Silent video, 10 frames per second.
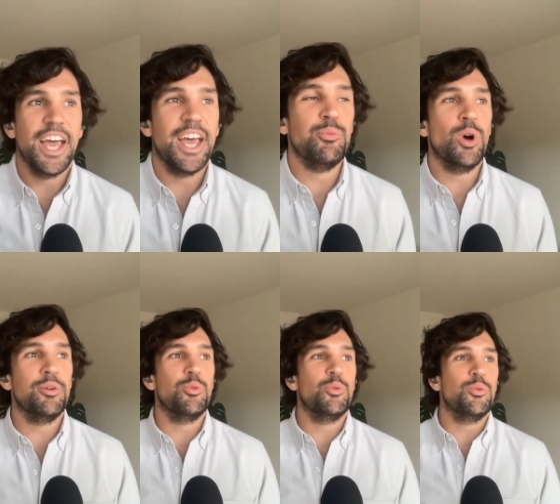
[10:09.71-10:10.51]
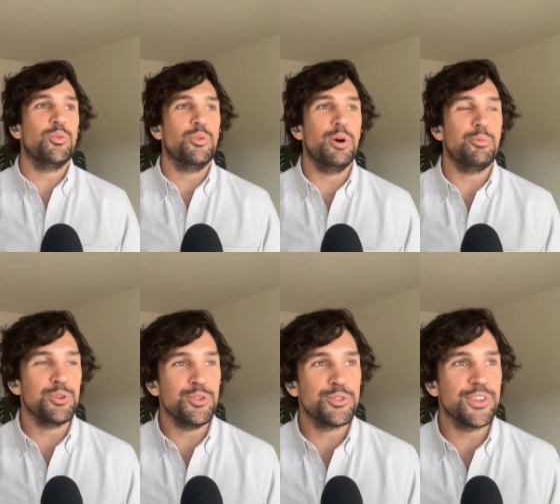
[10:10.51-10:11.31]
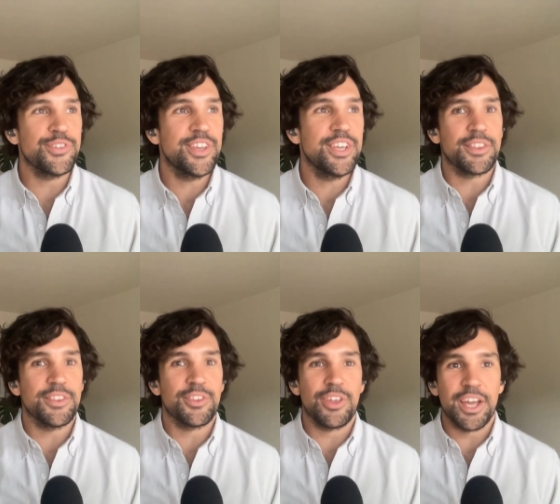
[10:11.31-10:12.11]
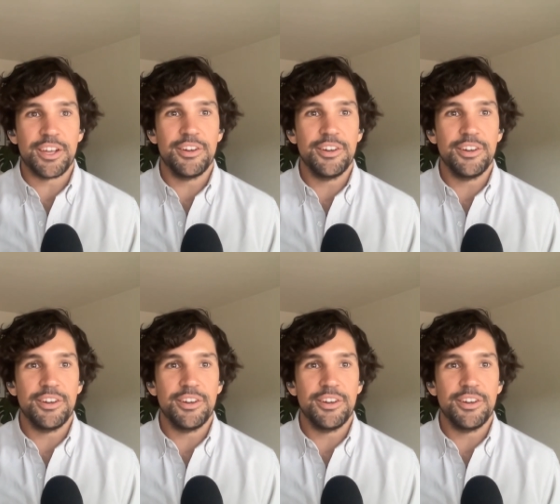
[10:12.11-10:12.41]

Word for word: And what we'll usually see is they're like,